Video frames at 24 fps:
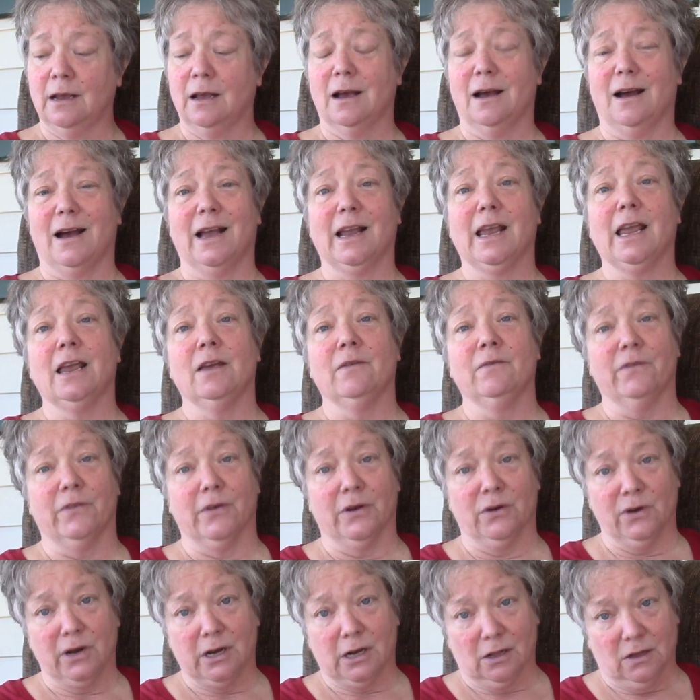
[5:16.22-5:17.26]
I came
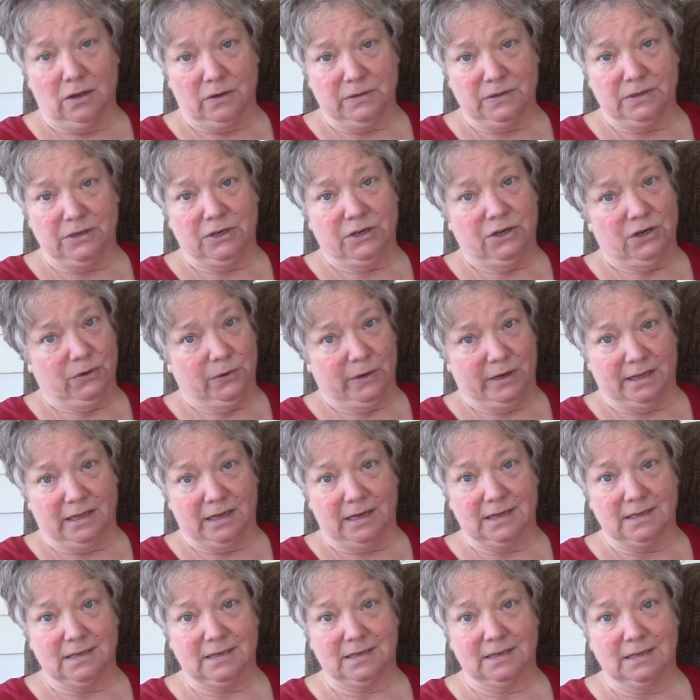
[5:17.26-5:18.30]
very close to doing
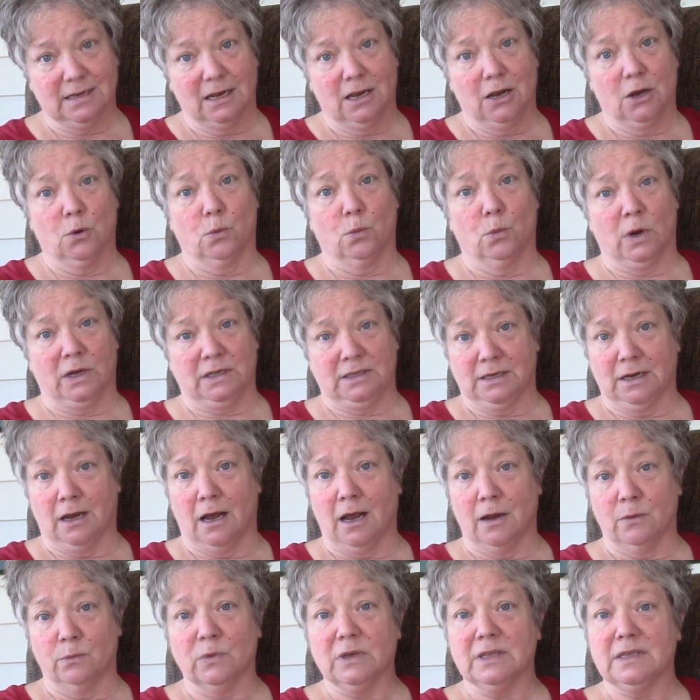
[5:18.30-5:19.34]
this one
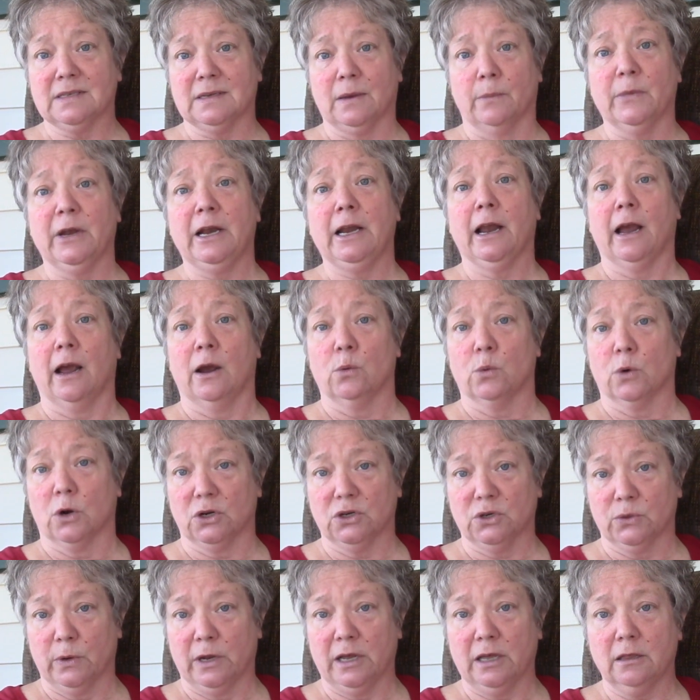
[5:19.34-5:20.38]
time with somebody I
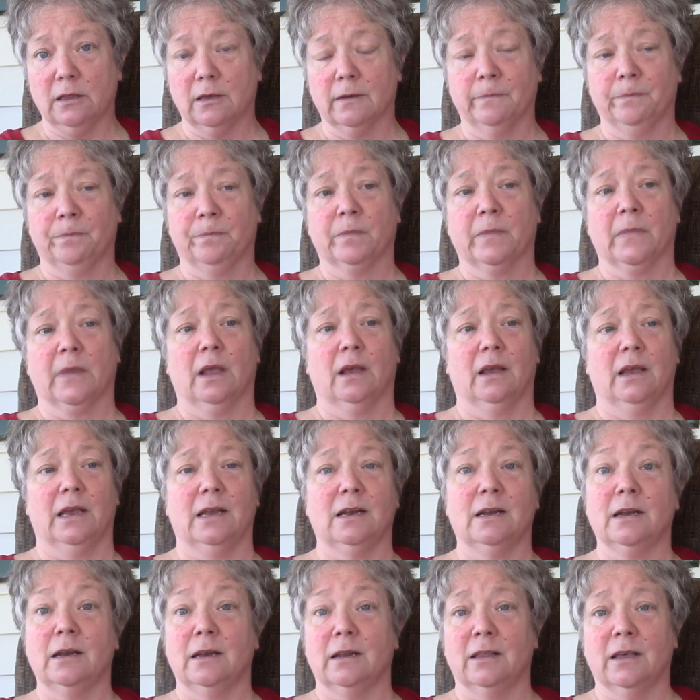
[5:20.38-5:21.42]
worked with.
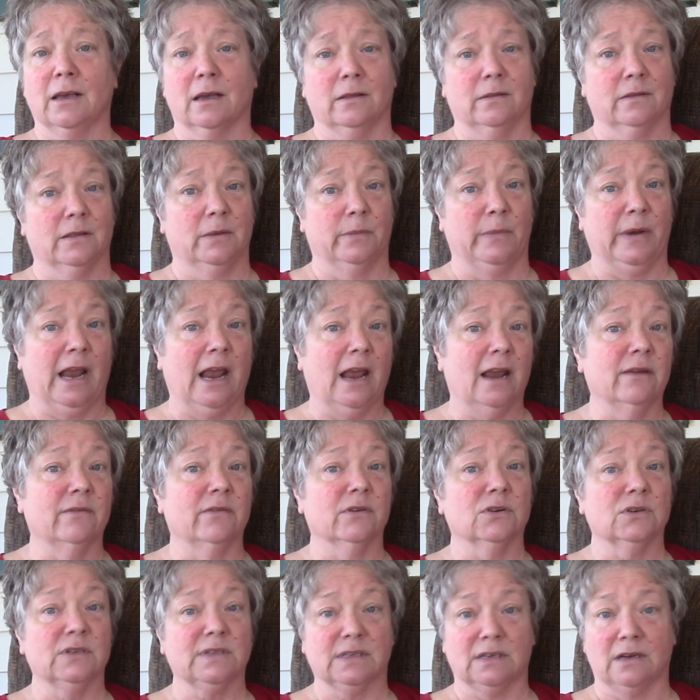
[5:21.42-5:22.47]
The
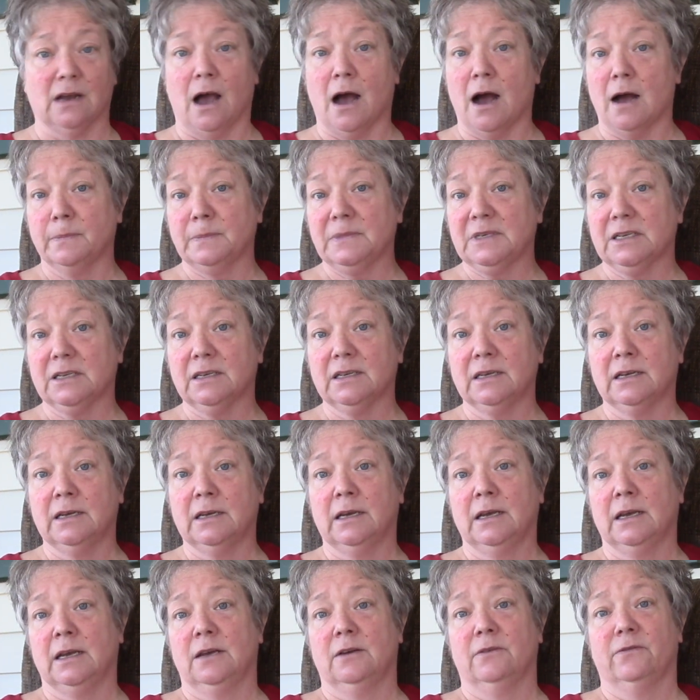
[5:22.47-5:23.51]
behavior stopped
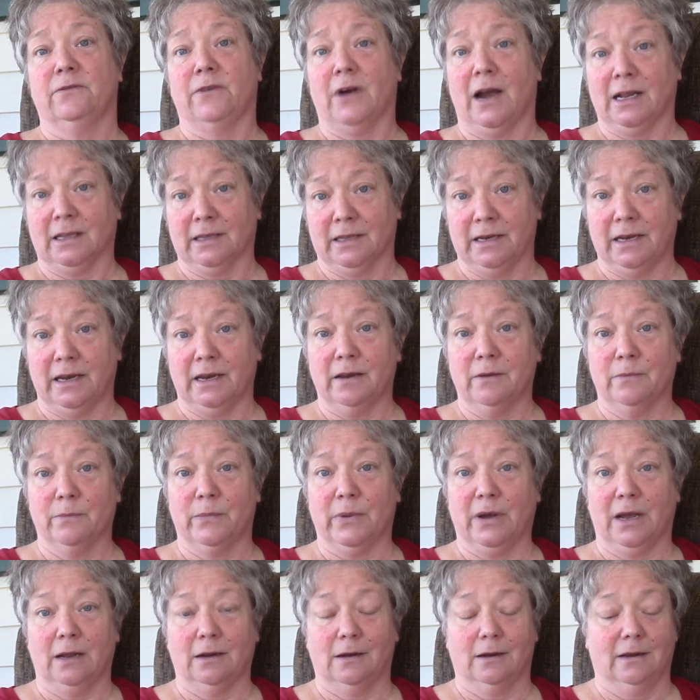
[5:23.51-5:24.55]
finally,
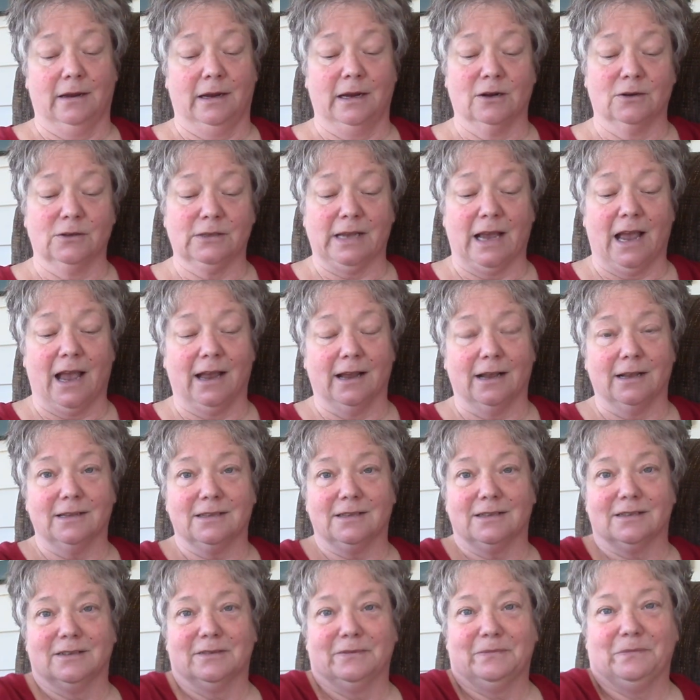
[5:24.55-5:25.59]
but here's
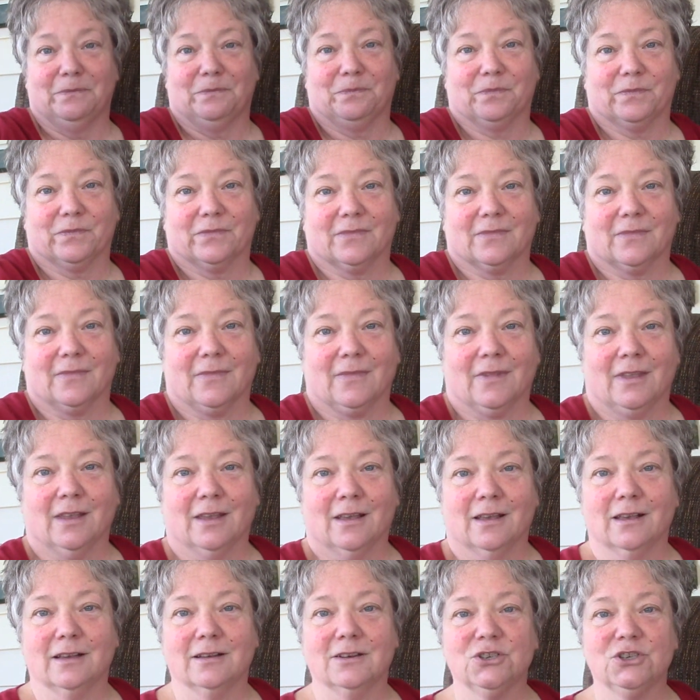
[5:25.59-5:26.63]
Haggis.
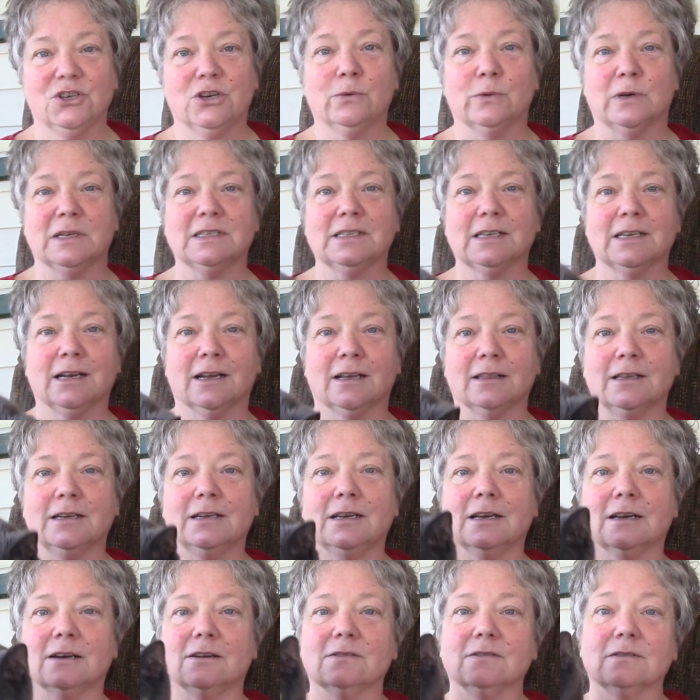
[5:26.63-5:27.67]
She wants in on the
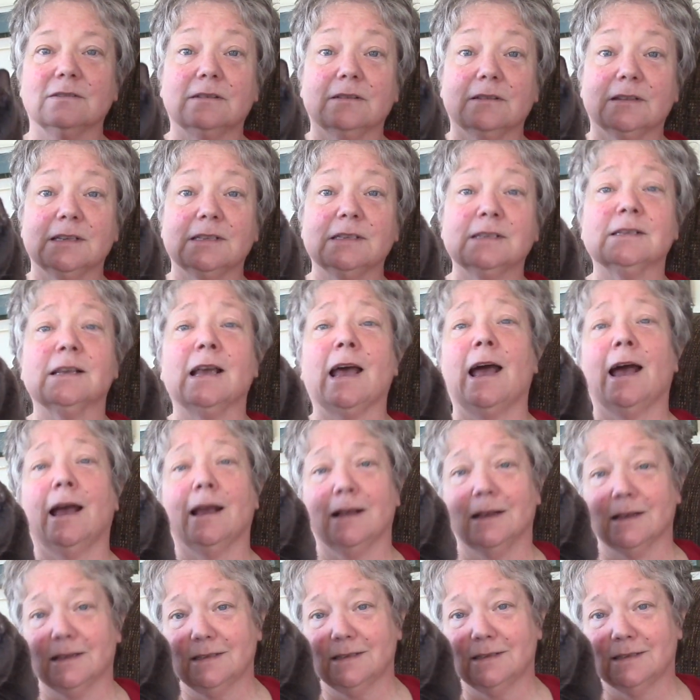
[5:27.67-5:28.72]
deal. This is
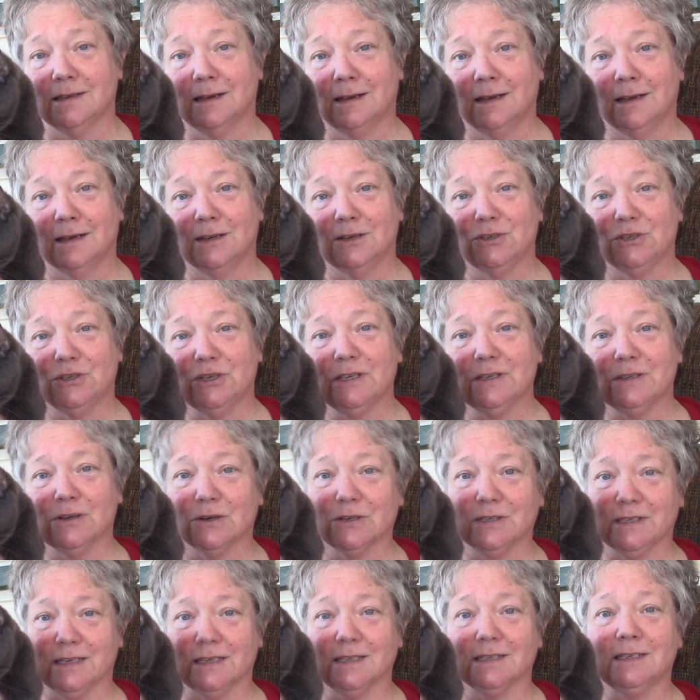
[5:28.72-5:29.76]
Haggis. She's our
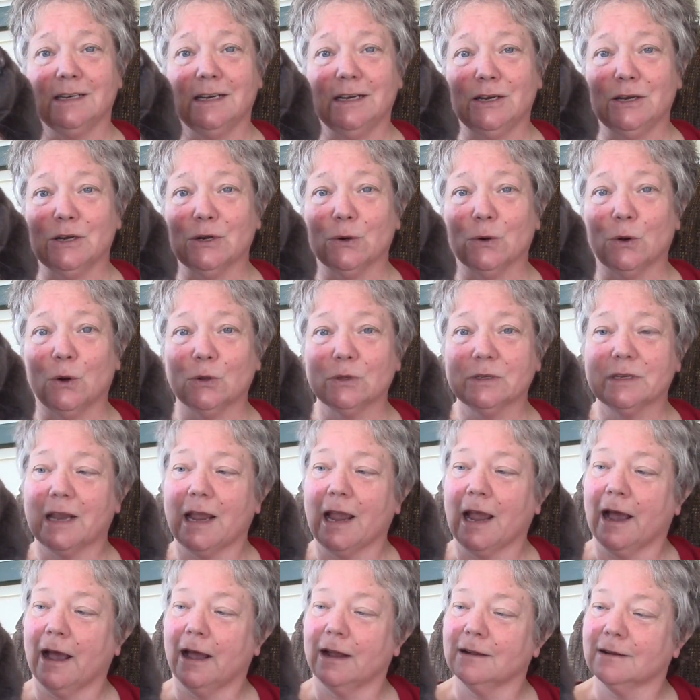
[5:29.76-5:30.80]
16-year-old
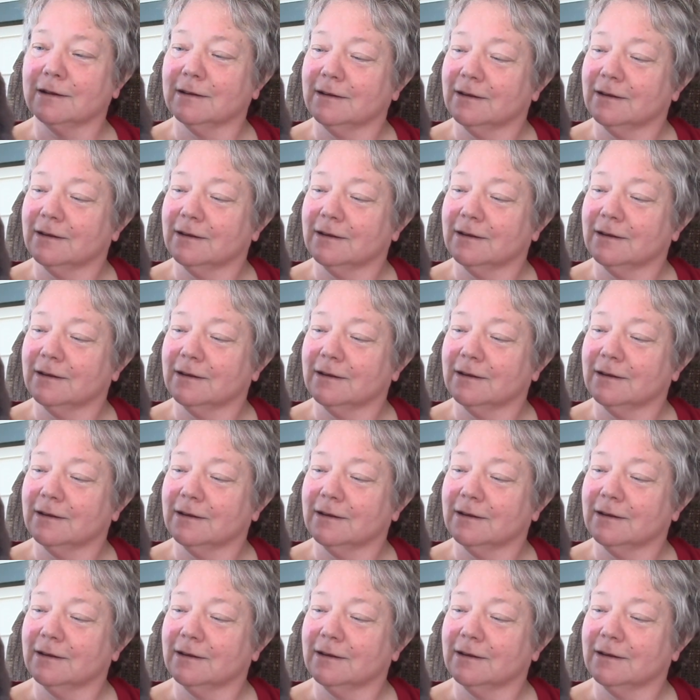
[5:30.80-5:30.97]
cat.